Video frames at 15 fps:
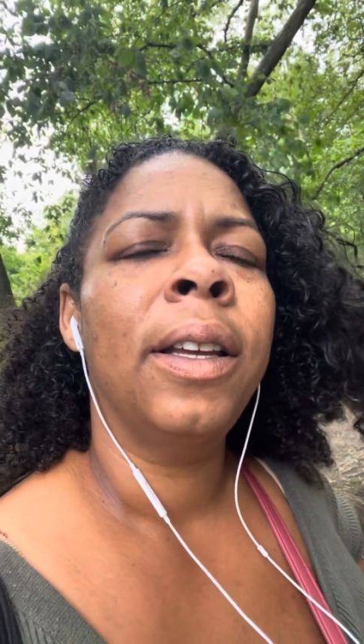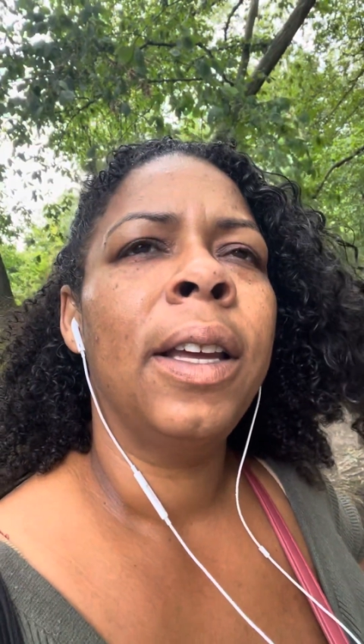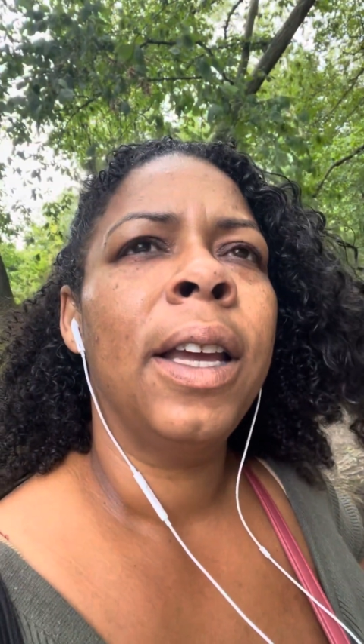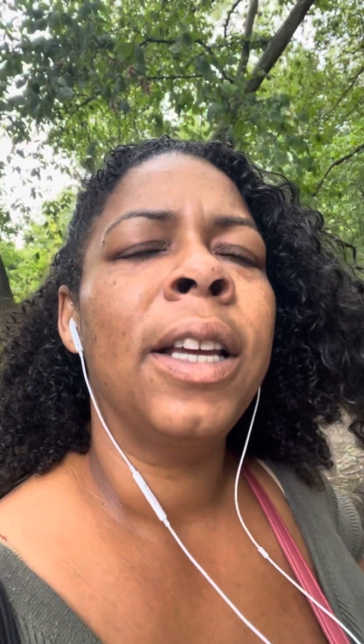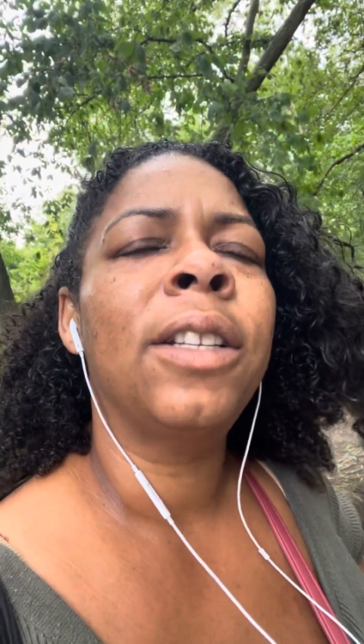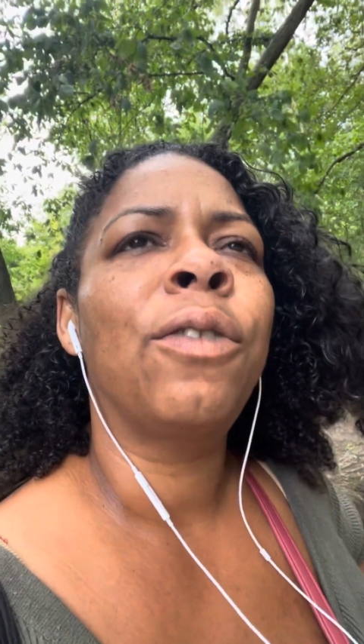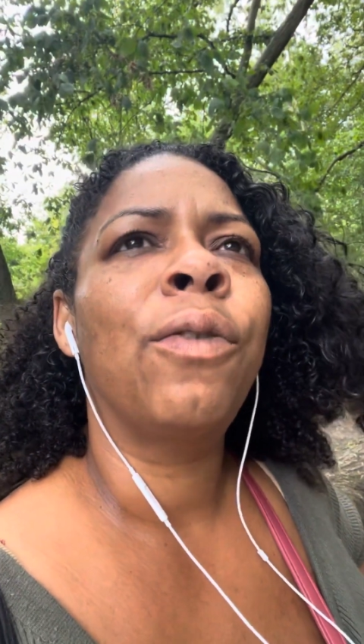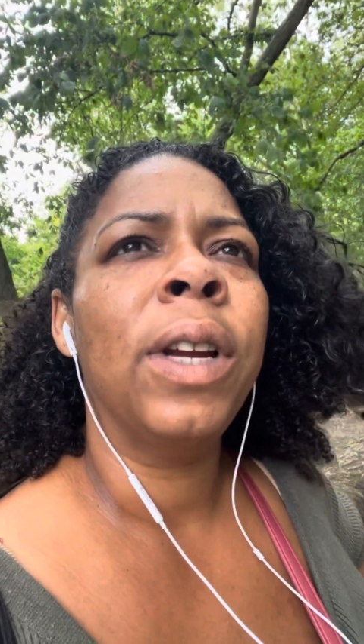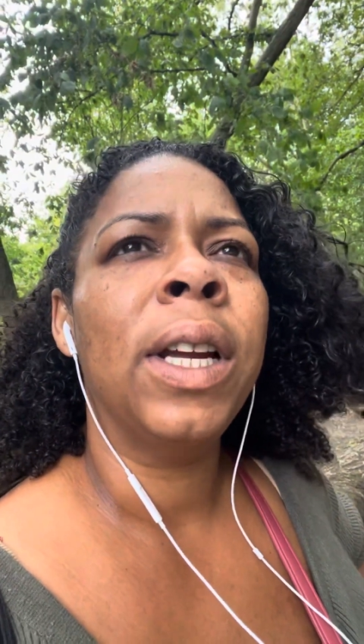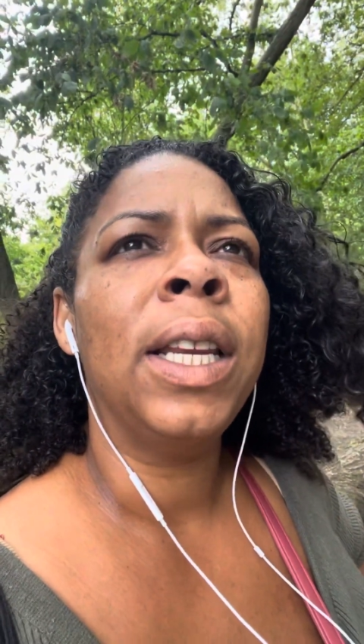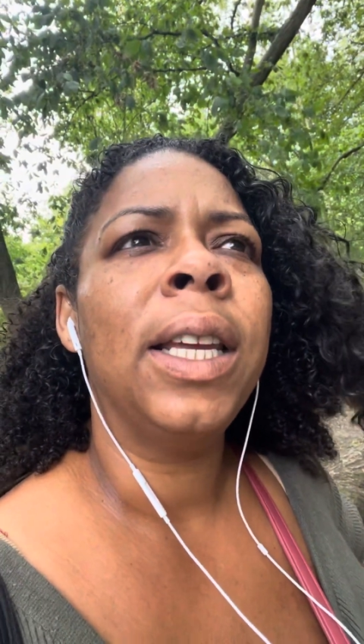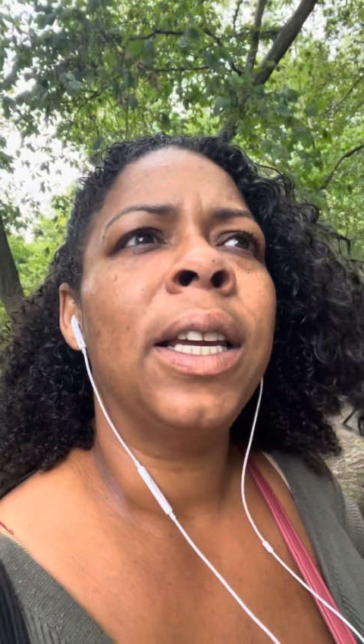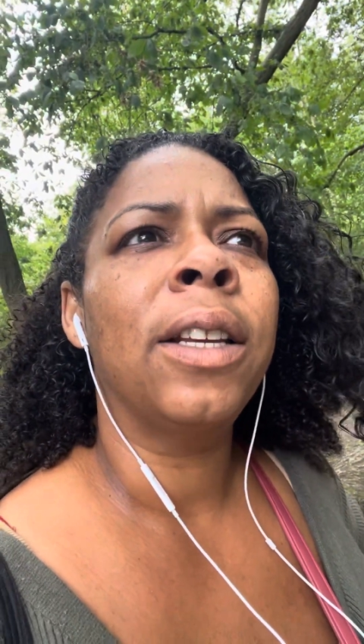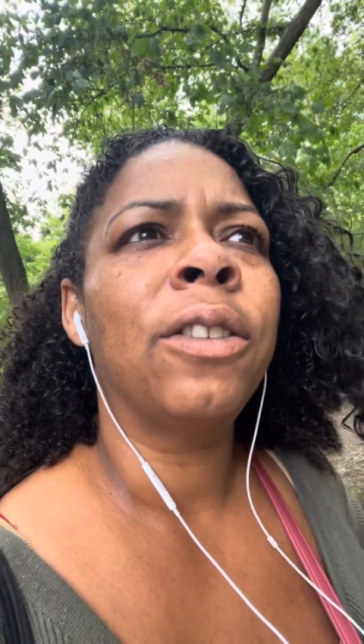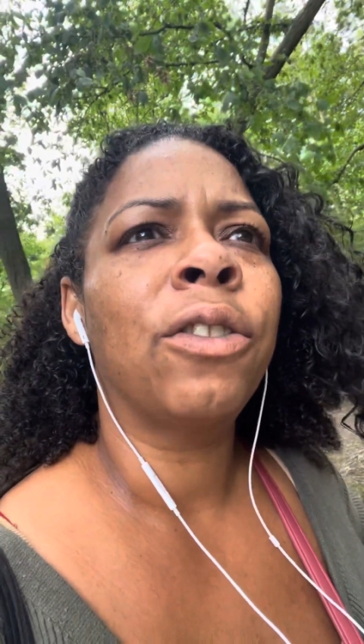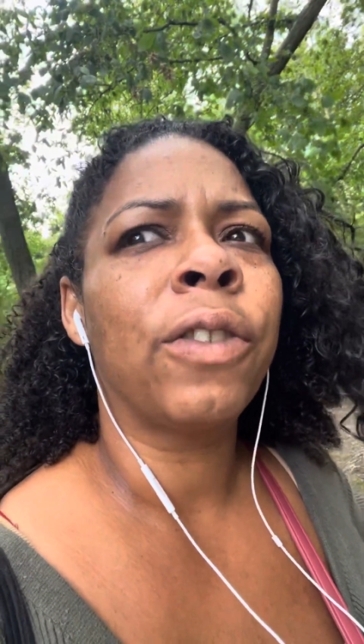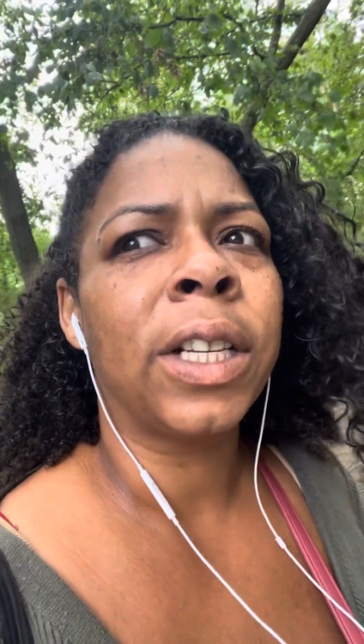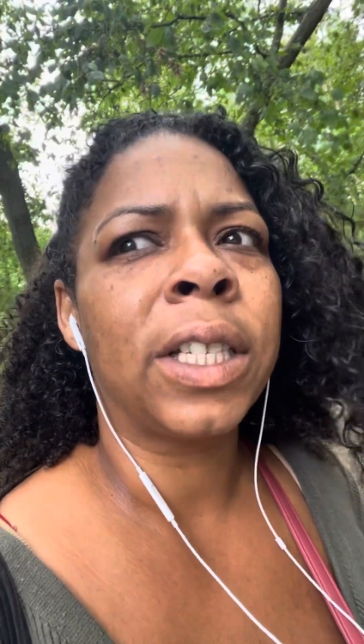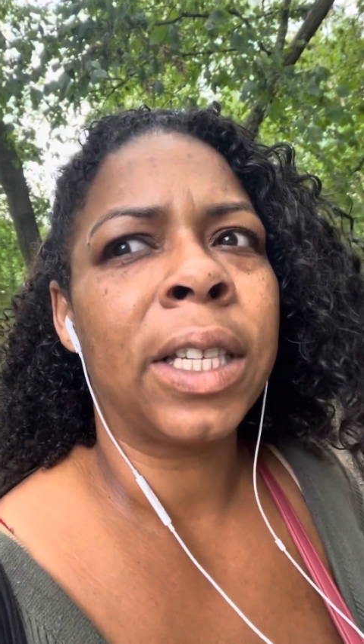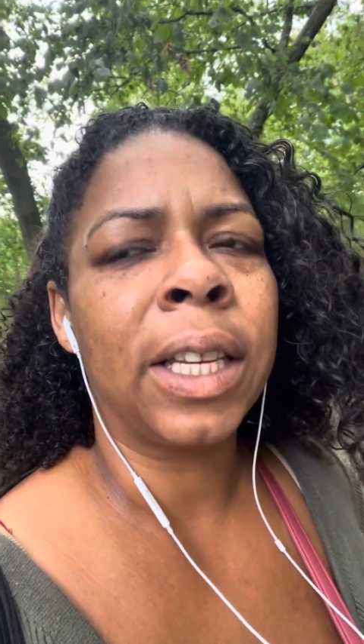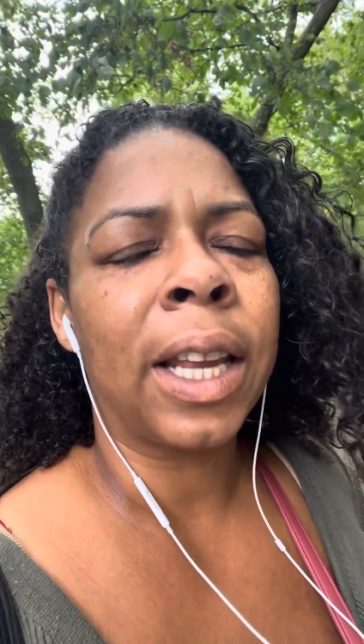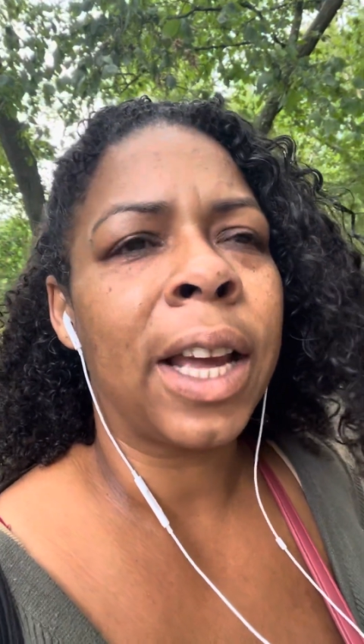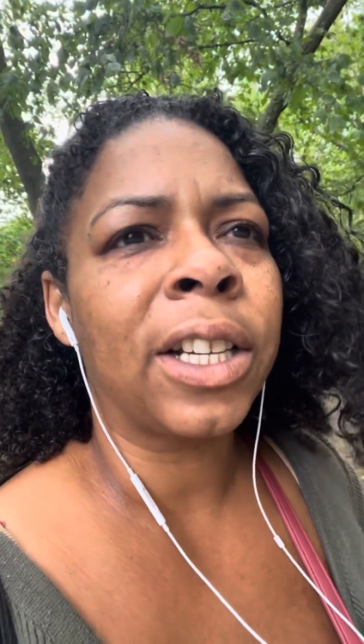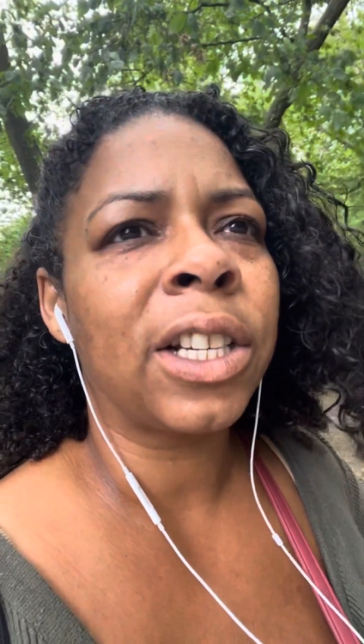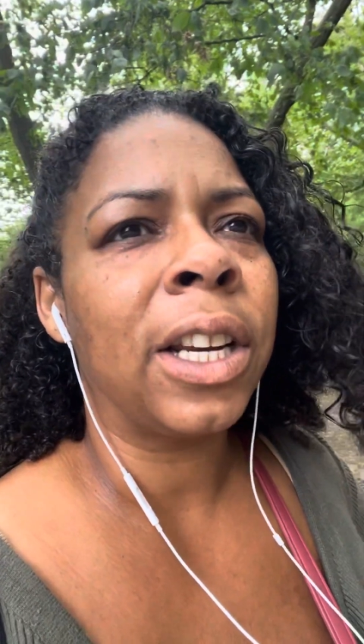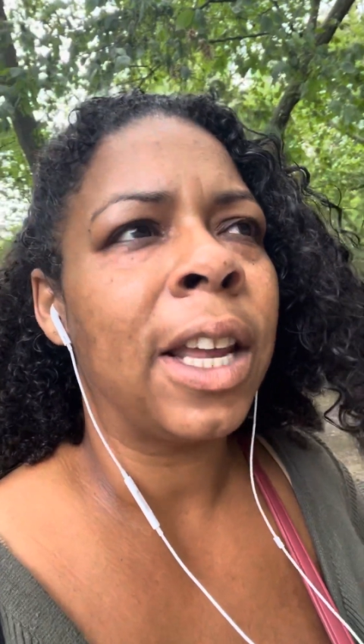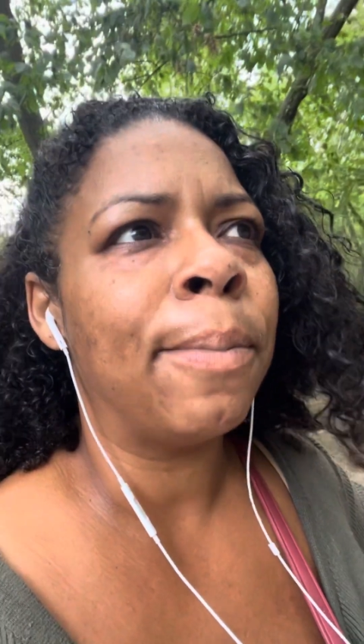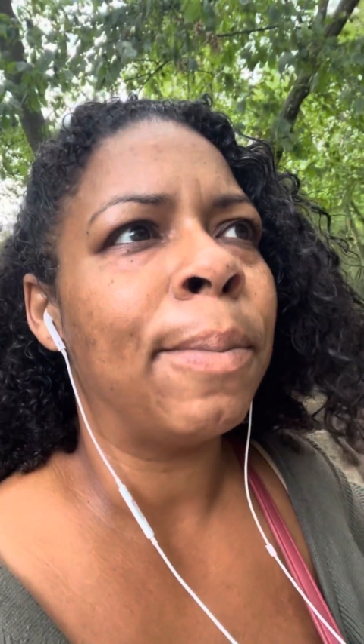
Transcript: it's really interesting actually,